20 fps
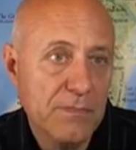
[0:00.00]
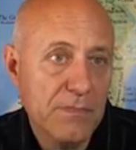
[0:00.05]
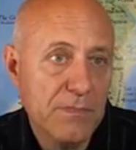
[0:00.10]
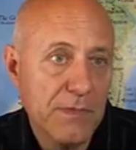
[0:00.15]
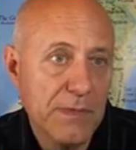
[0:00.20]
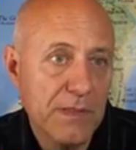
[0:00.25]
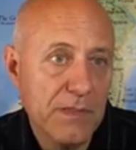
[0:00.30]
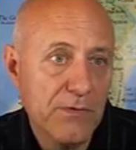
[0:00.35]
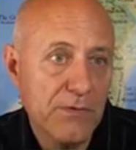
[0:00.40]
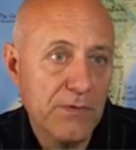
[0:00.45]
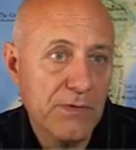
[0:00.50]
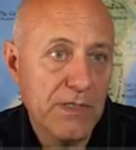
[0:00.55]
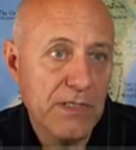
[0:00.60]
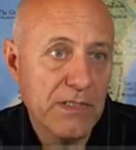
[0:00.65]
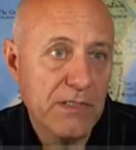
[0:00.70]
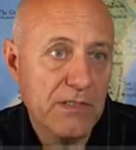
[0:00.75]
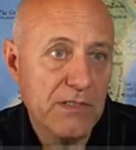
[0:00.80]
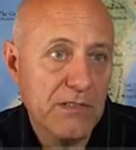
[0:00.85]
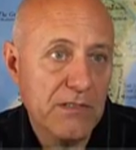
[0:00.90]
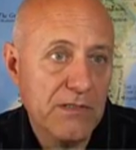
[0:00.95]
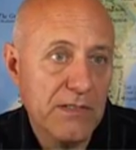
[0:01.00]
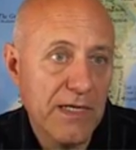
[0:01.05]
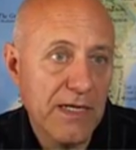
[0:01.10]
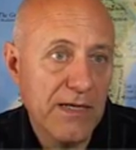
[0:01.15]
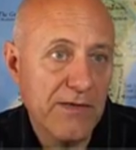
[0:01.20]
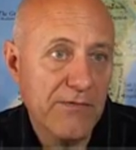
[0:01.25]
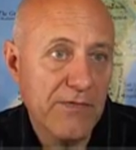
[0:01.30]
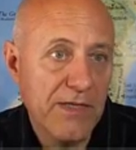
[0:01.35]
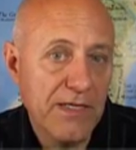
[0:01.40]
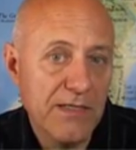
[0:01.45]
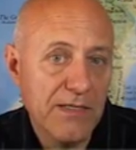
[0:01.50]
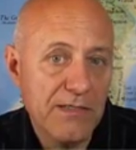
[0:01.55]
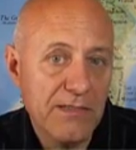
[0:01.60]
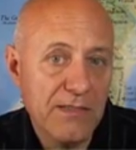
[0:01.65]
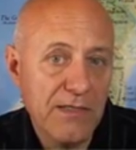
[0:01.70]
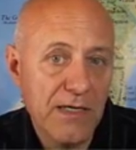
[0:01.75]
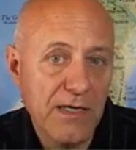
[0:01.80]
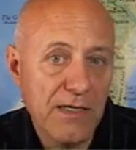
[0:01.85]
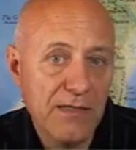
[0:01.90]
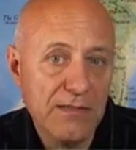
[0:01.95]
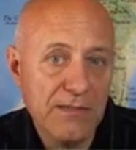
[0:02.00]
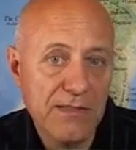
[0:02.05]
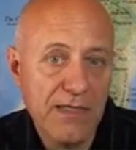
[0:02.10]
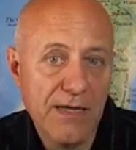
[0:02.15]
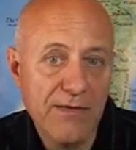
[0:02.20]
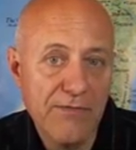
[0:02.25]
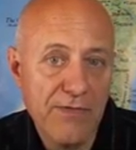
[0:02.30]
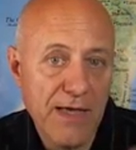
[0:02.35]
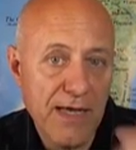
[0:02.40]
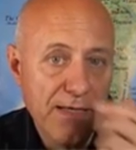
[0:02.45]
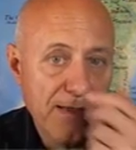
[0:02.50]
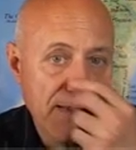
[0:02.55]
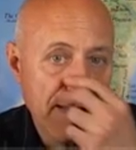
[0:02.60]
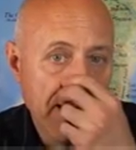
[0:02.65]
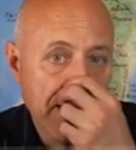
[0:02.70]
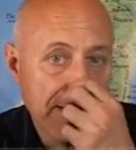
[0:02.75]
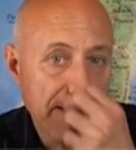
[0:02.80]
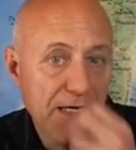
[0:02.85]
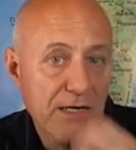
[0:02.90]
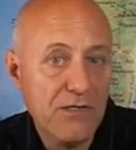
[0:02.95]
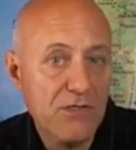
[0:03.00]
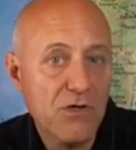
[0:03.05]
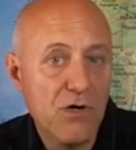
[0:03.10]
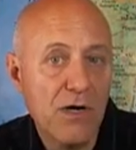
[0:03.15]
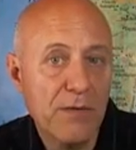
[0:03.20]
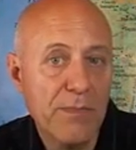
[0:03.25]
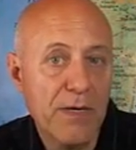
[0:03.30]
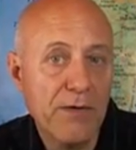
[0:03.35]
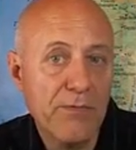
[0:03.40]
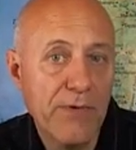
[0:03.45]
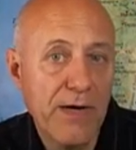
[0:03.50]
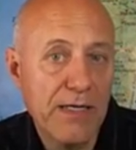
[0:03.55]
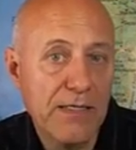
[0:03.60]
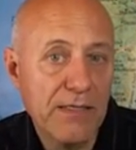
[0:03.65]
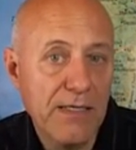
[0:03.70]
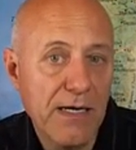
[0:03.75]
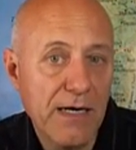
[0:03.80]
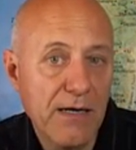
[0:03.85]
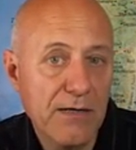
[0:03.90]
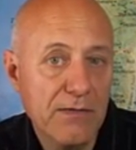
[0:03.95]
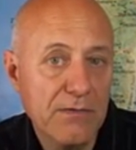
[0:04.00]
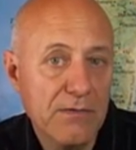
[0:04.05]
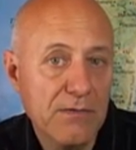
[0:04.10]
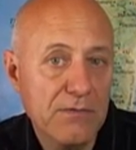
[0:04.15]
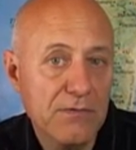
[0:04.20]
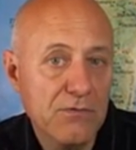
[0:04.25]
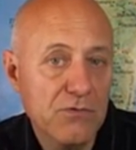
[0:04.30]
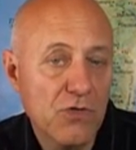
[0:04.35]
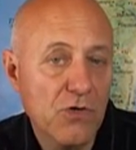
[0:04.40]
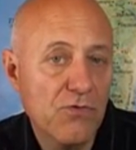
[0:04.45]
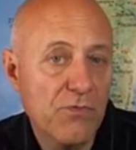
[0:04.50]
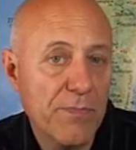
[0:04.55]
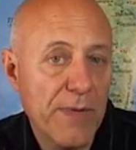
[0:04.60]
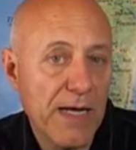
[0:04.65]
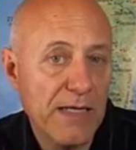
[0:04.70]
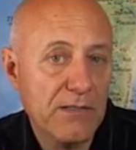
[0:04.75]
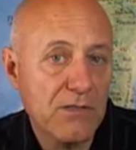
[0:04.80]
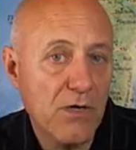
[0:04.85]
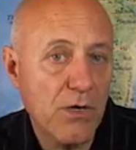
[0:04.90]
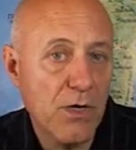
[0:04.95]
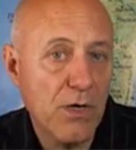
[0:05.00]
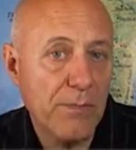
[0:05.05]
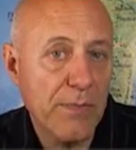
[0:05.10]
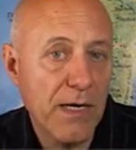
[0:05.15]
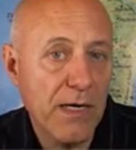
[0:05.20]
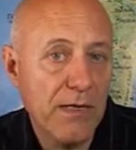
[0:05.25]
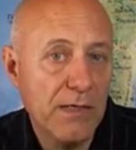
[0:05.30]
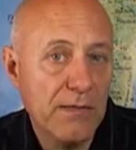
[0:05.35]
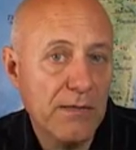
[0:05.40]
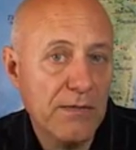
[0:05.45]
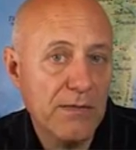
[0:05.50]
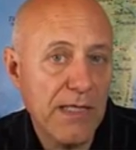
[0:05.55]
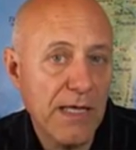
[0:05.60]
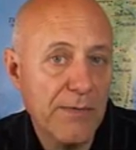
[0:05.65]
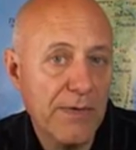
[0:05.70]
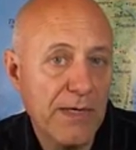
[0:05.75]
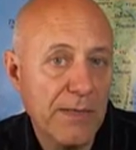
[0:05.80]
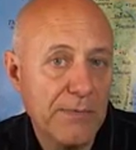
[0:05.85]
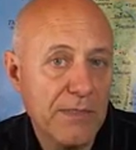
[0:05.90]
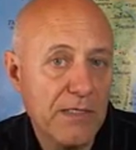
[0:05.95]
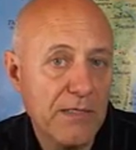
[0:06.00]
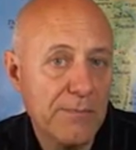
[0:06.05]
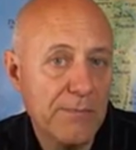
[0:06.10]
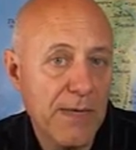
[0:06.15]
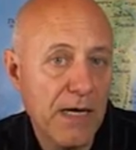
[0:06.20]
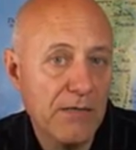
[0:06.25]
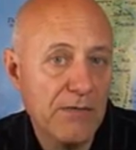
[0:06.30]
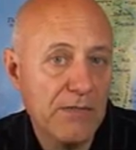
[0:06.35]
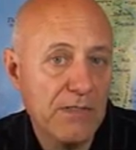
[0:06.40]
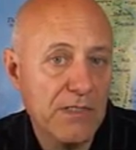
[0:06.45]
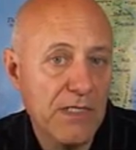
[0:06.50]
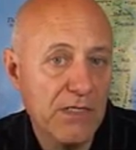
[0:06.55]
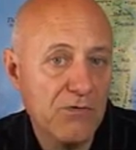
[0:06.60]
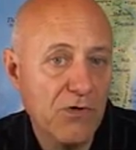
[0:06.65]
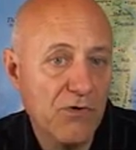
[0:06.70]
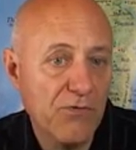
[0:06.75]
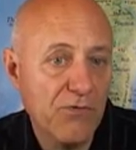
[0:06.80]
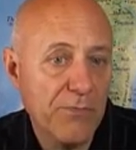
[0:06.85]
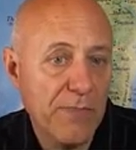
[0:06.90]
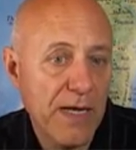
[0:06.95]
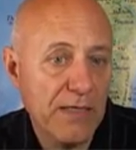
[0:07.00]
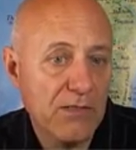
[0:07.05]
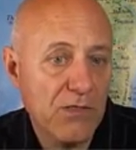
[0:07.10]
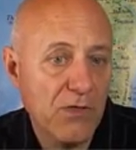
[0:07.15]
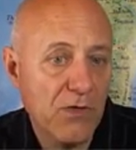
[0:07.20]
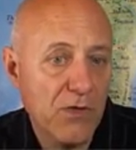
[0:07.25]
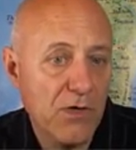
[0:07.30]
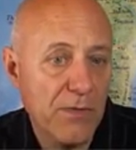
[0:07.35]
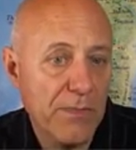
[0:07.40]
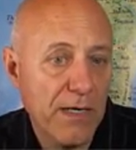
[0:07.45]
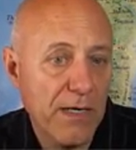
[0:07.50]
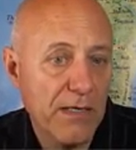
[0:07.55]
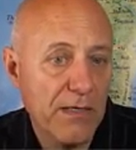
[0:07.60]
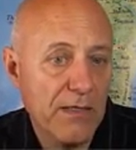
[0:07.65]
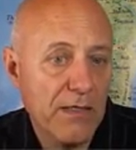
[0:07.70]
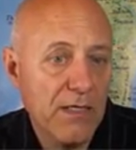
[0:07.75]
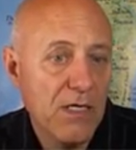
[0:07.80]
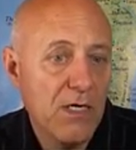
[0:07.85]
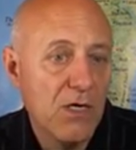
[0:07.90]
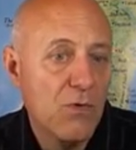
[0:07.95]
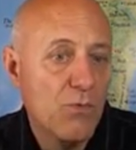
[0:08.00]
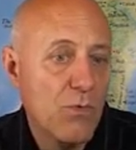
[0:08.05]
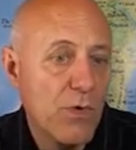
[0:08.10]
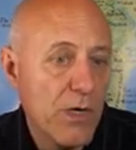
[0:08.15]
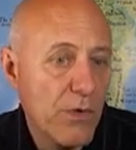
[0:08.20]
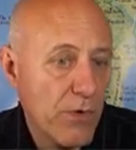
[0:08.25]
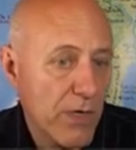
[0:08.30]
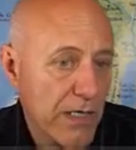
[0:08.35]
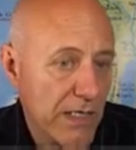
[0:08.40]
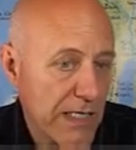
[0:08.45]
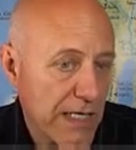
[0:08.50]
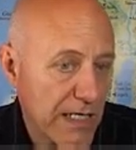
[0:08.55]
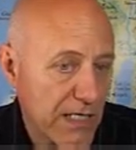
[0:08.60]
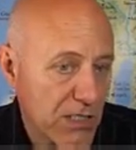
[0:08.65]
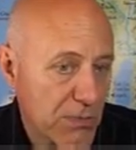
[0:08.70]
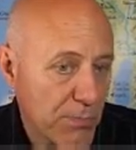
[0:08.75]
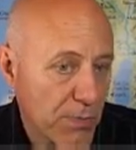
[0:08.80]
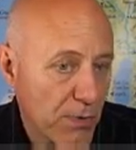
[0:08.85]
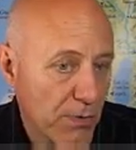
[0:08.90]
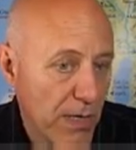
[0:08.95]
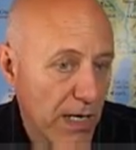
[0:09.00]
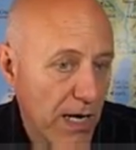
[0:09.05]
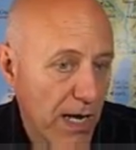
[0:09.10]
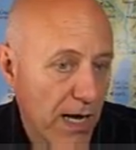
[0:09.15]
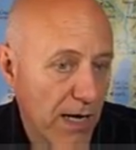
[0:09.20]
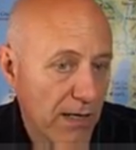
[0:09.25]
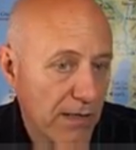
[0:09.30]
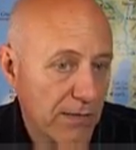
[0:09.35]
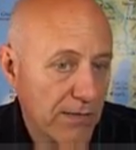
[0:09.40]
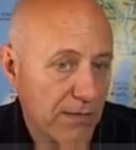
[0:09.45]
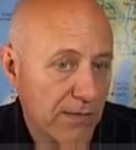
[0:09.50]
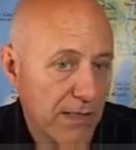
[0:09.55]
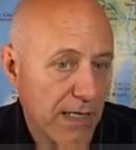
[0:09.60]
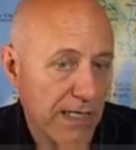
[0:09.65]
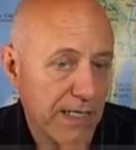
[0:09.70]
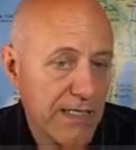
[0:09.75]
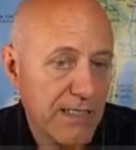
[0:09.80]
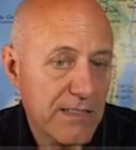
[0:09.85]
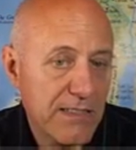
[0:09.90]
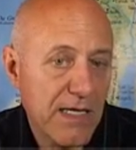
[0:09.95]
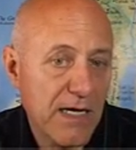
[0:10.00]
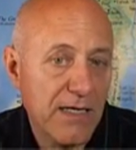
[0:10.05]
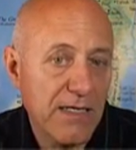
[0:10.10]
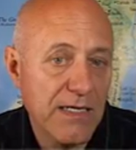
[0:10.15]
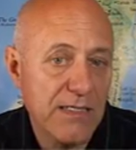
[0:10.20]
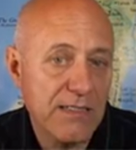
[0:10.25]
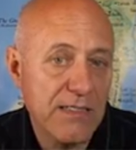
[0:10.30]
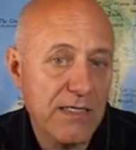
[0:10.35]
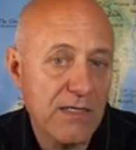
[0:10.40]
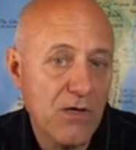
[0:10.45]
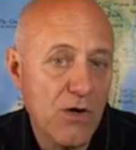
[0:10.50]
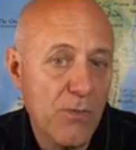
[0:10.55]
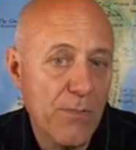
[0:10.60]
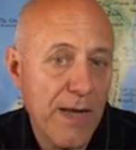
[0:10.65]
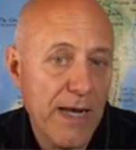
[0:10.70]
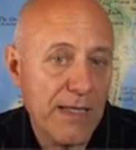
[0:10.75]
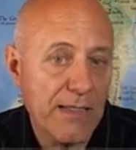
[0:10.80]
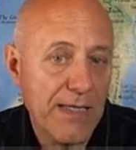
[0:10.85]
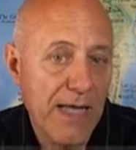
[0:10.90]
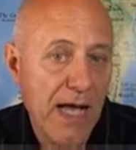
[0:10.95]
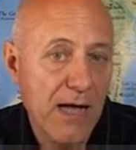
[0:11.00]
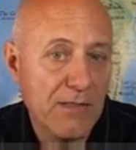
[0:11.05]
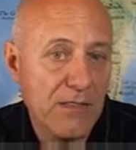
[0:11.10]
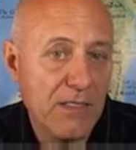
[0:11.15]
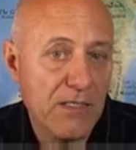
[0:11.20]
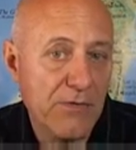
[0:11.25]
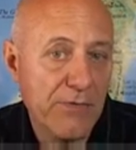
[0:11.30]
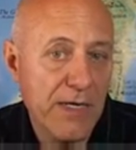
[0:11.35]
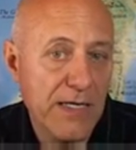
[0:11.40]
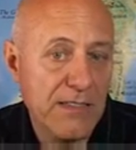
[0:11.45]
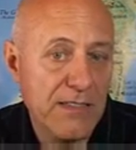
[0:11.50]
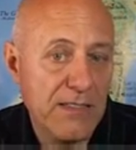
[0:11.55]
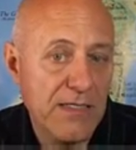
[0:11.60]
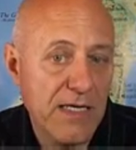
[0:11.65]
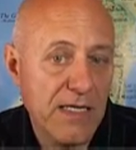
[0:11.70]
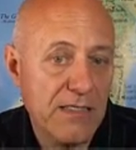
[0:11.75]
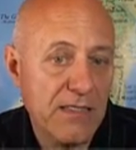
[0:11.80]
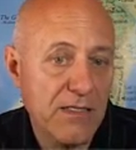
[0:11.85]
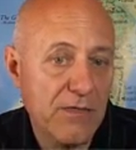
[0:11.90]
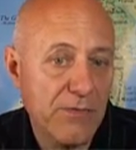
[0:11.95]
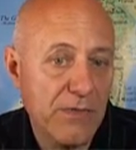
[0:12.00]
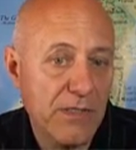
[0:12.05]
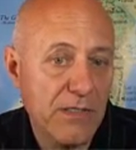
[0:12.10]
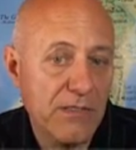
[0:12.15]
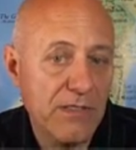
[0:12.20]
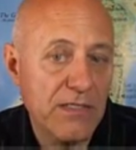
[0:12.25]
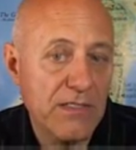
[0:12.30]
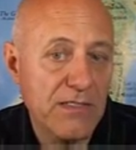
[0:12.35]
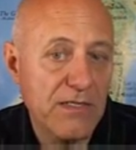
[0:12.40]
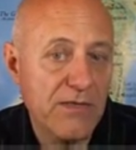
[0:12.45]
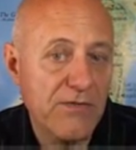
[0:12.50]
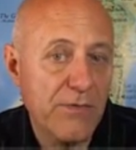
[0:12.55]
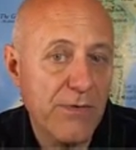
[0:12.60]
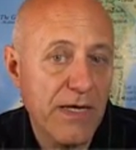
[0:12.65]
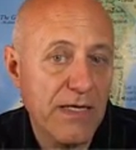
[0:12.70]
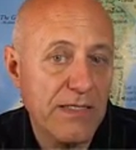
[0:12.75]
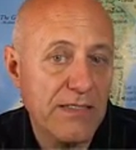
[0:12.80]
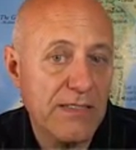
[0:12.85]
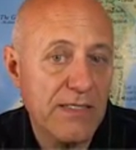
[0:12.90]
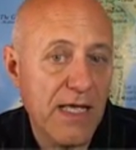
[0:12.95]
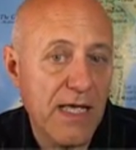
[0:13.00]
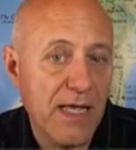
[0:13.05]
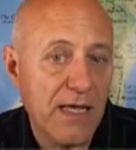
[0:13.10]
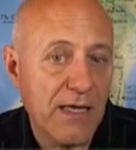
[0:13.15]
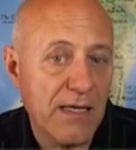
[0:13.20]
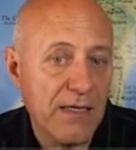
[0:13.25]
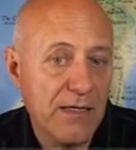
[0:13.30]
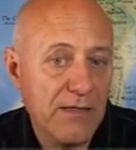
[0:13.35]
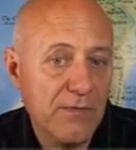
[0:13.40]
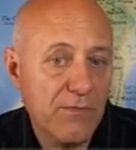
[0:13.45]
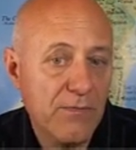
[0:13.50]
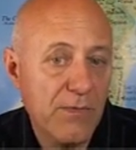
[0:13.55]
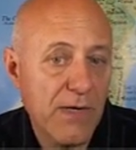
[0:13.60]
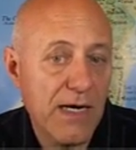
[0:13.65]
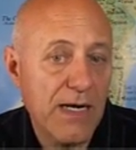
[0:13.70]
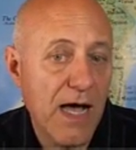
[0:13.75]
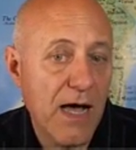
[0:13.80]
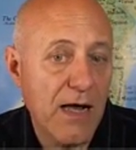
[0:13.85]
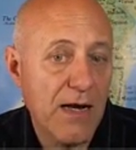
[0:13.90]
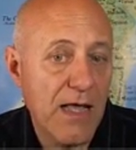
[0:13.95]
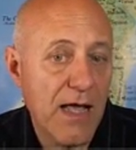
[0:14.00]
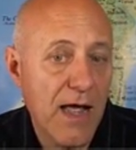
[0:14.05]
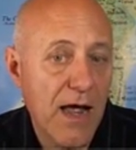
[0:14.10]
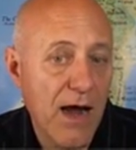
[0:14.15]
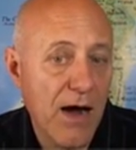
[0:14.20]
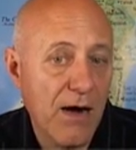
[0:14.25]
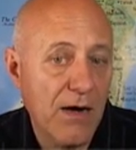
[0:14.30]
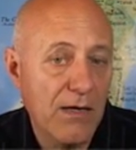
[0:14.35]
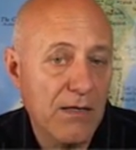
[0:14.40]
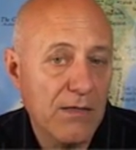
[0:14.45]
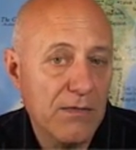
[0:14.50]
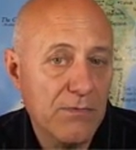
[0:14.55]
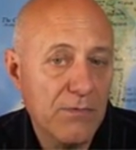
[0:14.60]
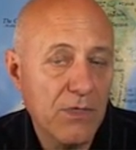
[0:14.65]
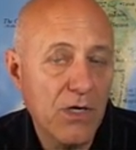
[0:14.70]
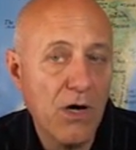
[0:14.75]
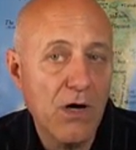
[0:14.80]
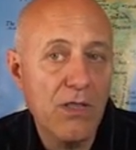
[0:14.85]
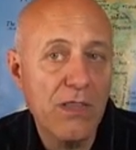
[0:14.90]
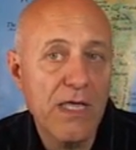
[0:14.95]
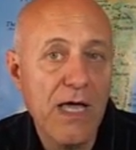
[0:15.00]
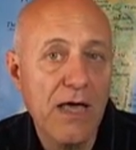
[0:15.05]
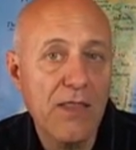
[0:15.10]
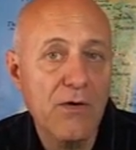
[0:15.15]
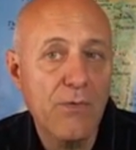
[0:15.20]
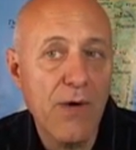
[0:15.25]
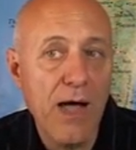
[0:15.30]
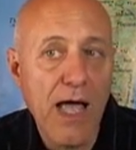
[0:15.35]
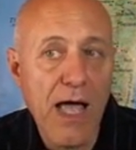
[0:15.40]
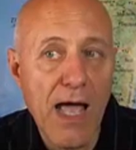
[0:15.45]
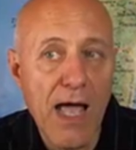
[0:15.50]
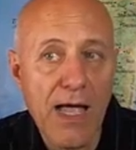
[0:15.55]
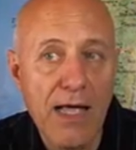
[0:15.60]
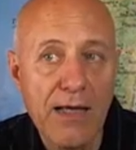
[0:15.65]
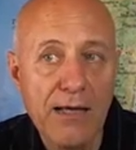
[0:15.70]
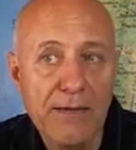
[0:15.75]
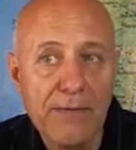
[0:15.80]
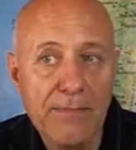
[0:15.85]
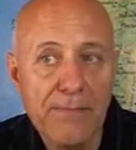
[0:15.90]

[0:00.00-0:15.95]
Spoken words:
Let me do this, save this, and I'll save that. There's Hormah right there. Drove them back to Hormah. They went up to the mountains. They drove them back to Hormah. We were in Kadesh Berea, and he's telling us to go back down to the Red Sea, to the wilderness of the Red Sea. Right down here, going the other way.